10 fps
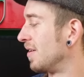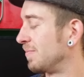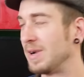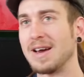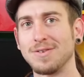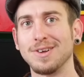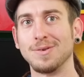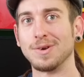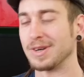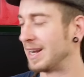We'll have a
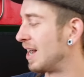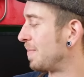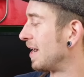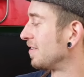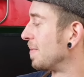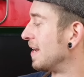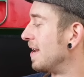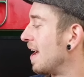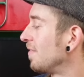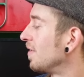little look at that. I bet that's a bit
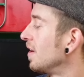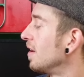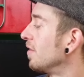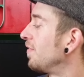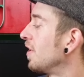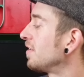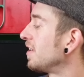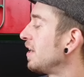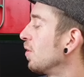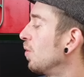naff.
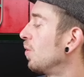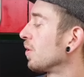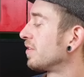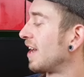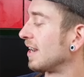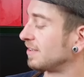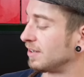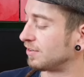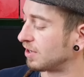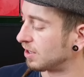13 Ork
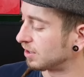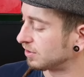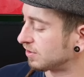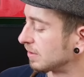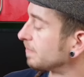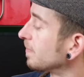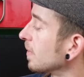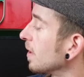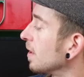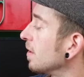tactics cards.
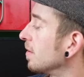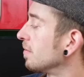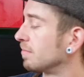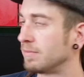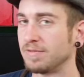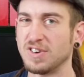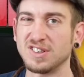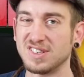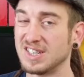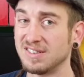
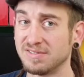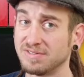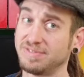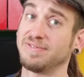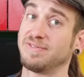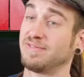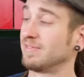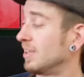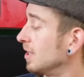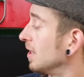13.
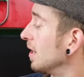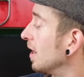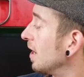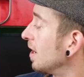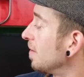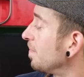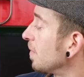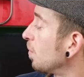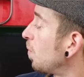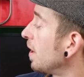1
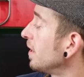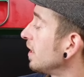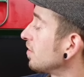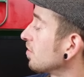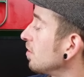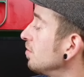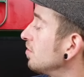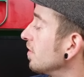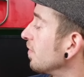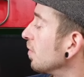
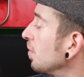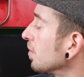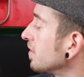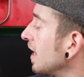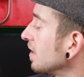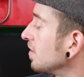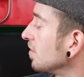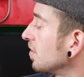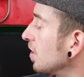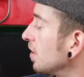exclusive Ork
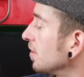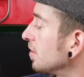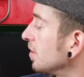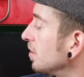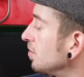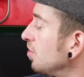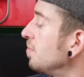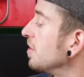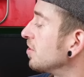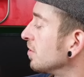tactics card. 2
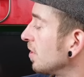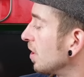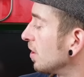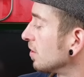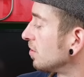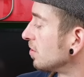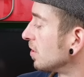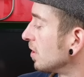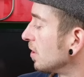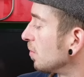mission cards.
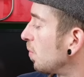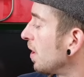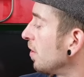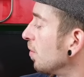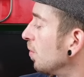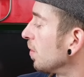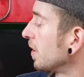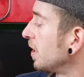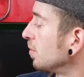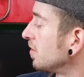1
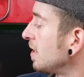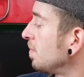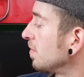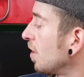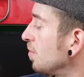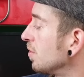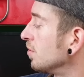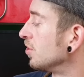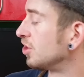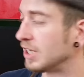Ork Killteam
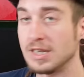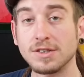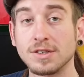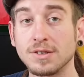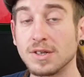token sheet.